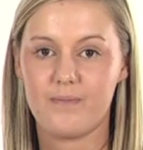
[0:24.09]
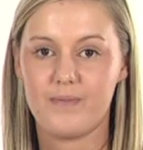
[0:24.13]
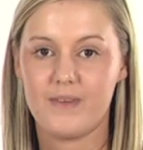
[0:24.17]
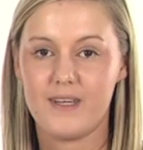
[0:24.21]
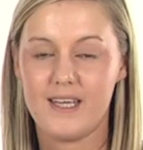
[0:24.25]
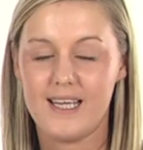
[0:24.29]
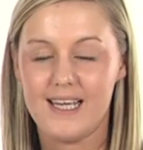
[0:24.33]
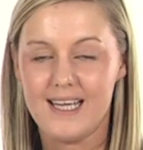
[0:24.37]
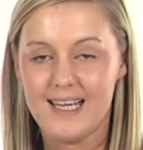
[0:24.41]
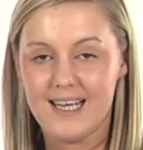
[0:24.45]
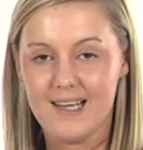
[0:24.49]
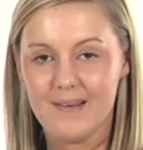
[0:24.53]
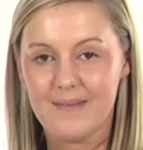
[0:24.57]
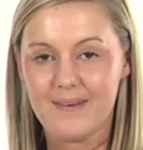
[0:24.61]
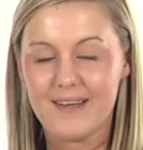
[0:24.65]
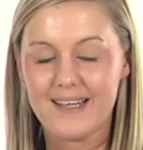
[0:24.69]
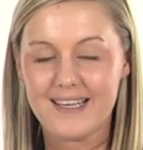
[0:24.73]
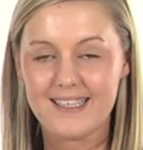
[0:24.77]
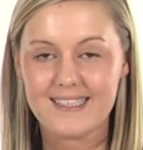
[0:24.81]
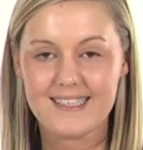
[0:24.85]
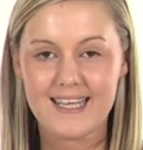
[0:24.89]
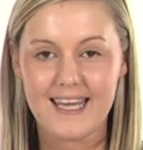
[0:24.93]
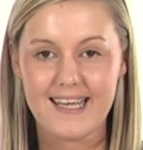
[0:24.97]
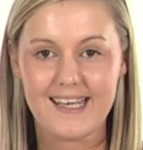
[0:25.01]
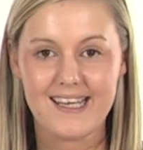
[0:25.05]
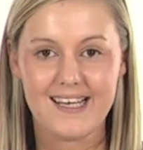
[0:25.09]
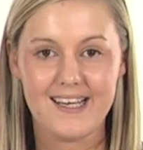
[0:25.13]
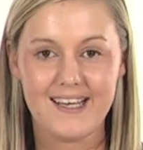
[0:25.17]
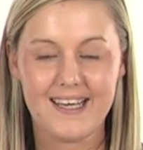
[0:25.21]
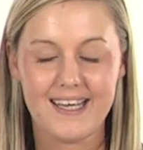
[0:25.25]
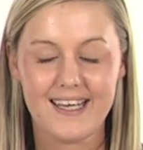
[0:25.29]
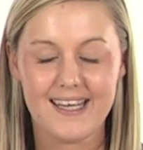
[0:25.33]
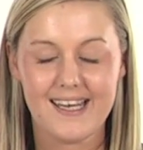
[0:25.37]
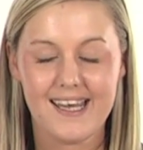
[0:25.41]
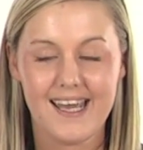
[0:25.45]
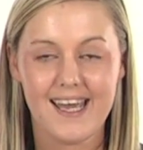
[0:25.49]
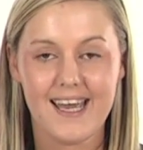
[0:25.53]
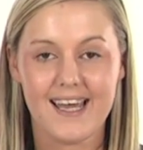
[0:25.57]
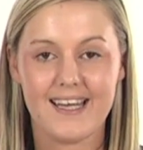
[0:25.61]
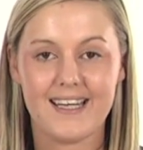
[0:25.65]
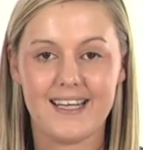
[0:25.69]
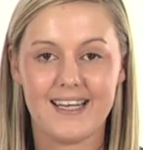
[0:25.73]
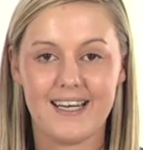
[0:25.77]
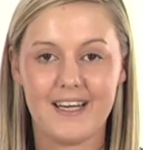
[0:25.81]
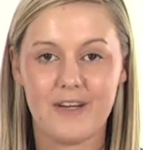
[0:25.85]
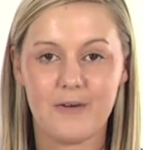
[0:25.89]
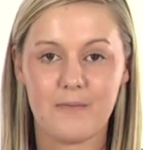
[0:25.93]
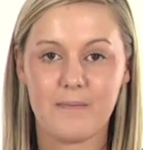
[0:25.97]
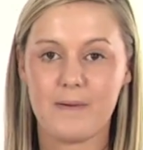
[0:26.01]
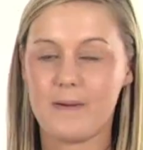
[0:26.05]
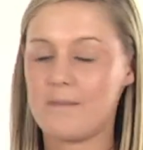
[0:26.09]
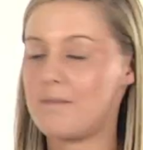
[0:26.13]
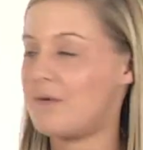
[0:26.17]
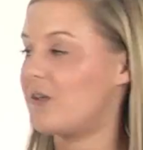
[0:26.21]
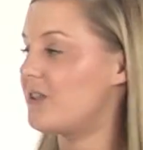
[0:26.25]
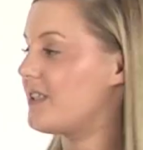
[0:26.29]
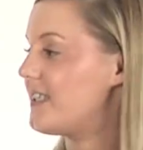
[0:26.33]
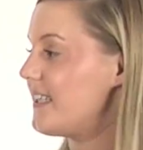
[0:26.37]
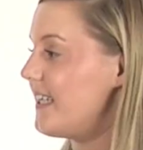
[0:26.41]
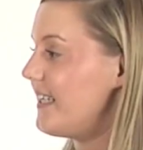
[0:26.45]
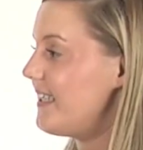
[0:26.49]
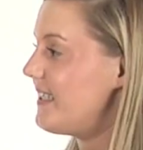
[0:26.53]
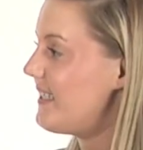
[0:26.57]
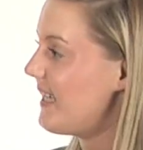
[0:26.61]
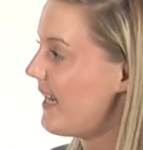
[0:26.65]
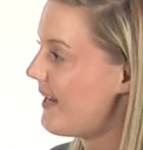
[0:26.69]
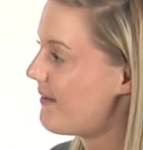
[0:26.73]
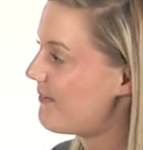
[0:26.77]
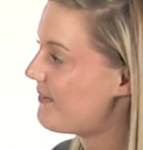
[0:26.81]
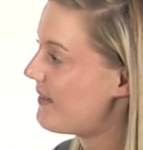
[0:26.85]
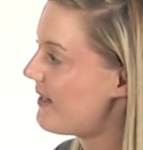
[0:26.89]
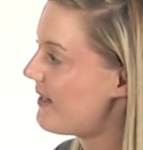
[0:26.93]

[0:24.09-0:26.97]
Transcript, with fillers: We're going to take a look at it and a little bit more detail